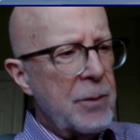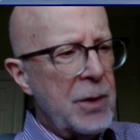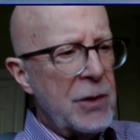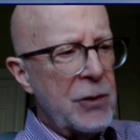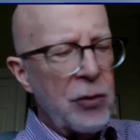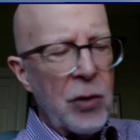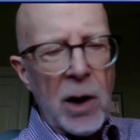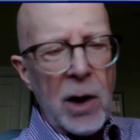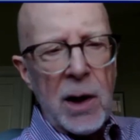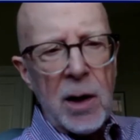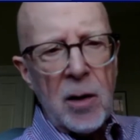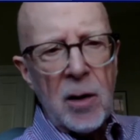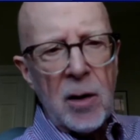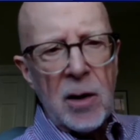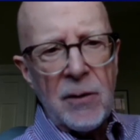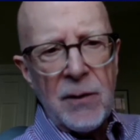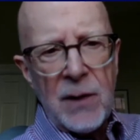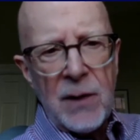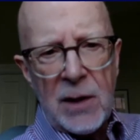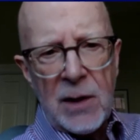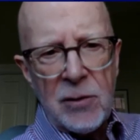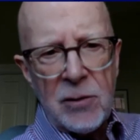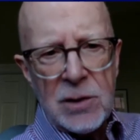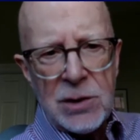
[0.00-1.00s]
betrayal
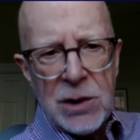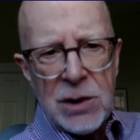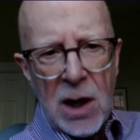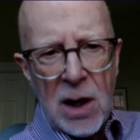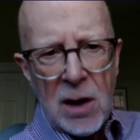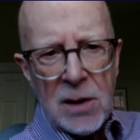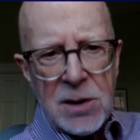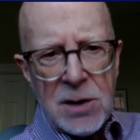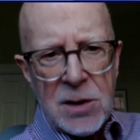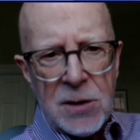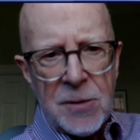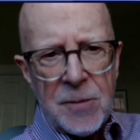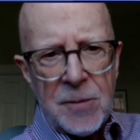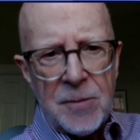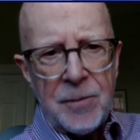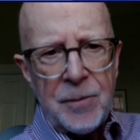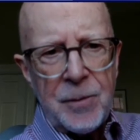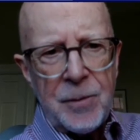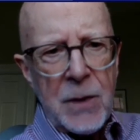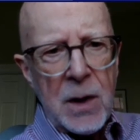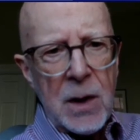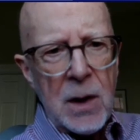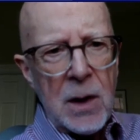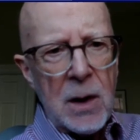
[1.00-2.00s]
of Andrew Johnson,